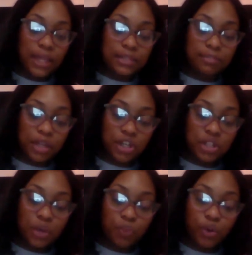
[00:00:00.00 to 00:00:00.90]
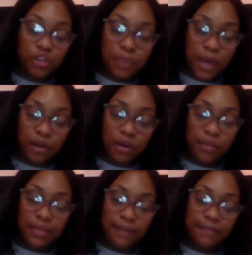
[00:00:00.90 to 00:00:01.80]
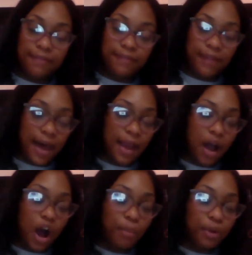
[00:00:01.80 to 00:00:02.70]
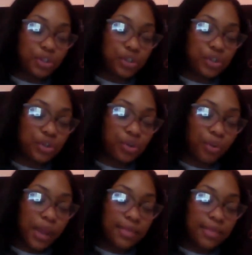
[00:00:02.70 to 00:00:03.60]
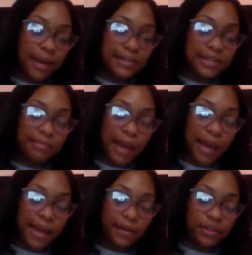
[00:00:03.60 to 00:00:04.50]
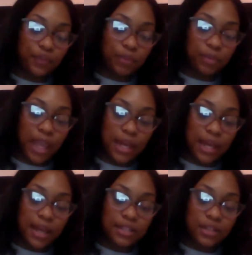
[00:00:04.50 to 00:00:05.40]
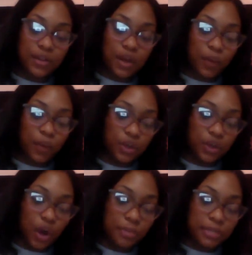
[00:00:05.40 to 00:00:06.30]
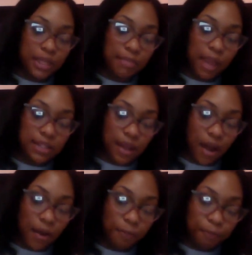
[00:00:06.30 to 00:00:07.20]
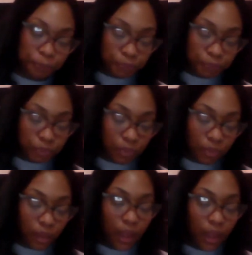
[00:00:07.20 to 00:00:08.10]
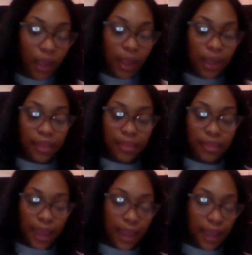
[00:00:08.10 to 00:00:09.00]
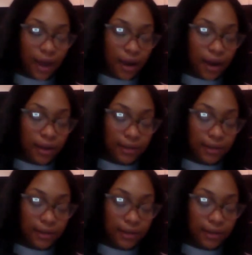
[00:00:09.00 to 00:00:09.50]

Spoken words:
much as a rose petal, they fly almost 3,000 miles from Canada to their winter homes in Mexico. They are